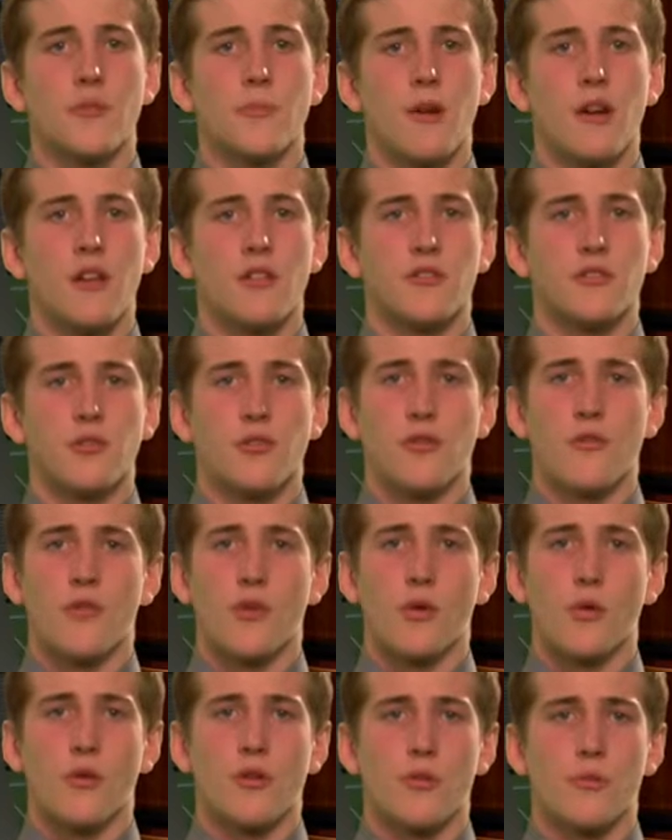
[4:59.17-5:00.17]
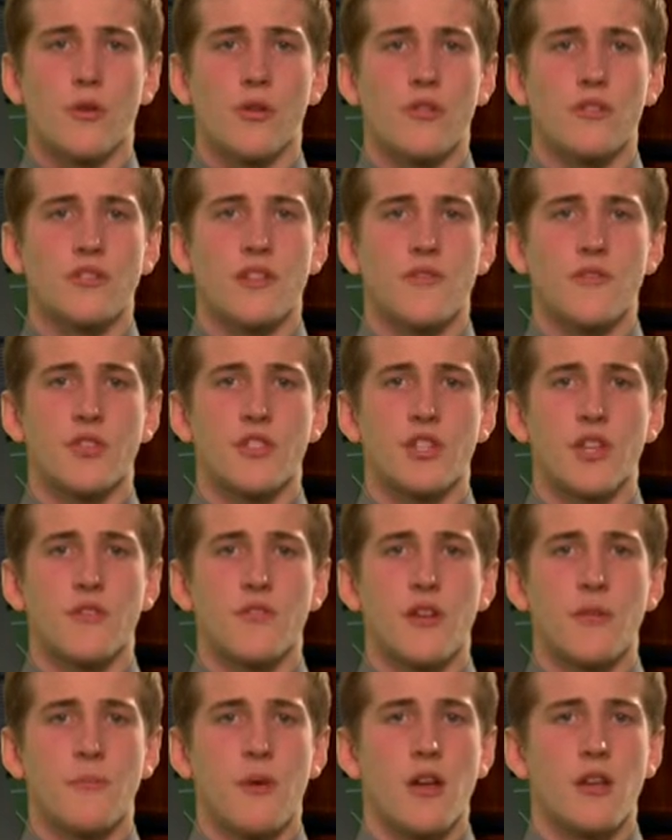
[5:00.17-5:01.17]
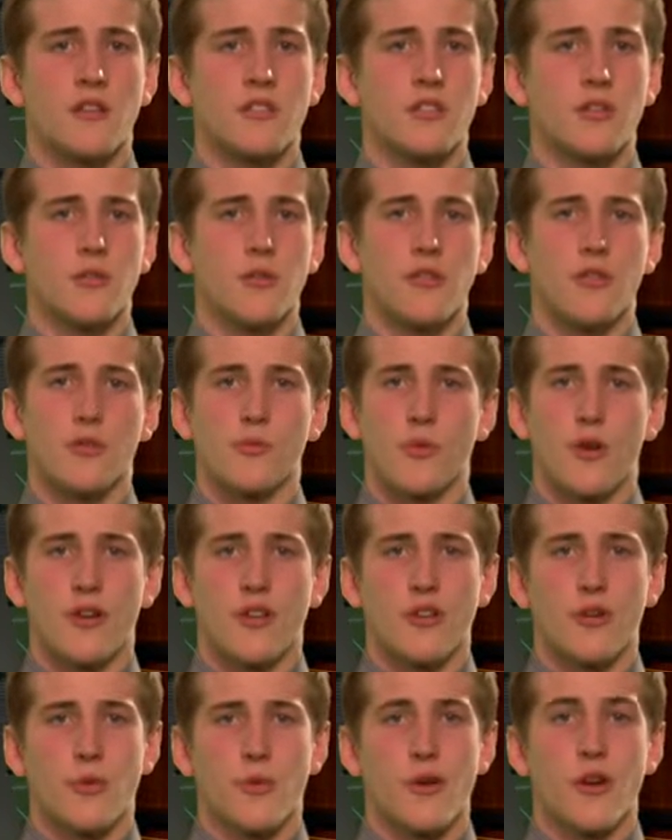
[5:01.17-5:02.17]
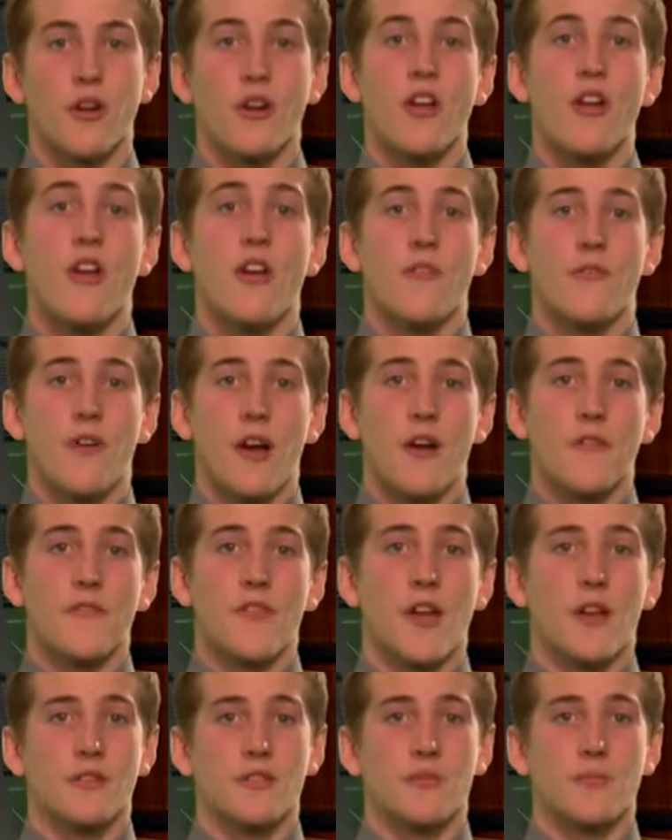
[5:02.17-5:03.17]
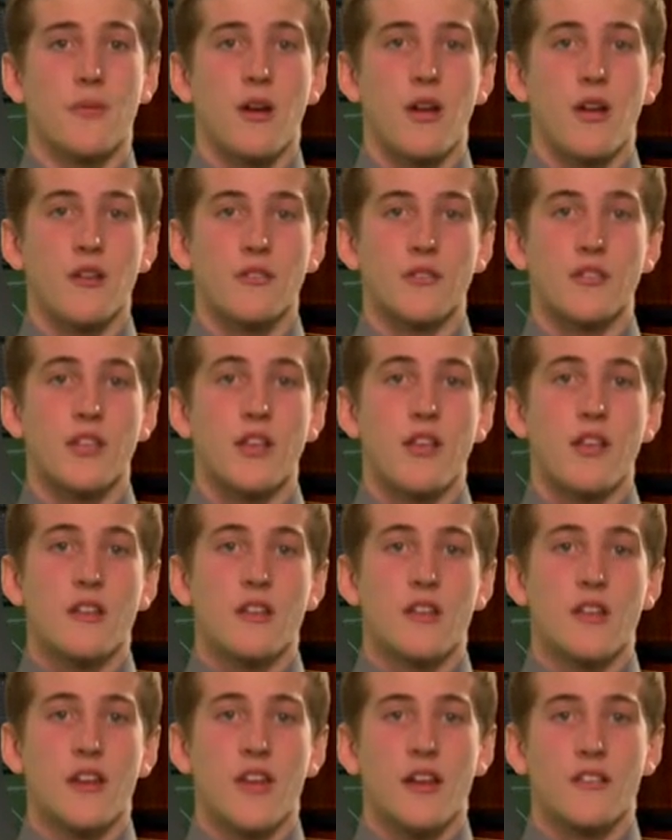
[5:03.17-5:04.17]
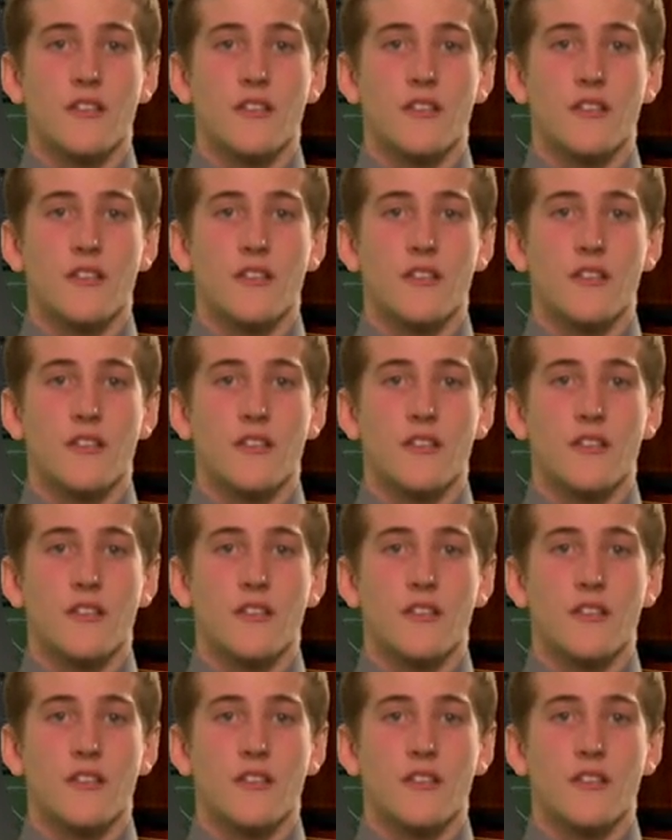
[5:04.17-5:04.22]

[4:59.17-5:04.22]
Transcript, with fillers: mile, two of our Hornet runners have achieved a milestone in their running career, 5,000 miles. Nia got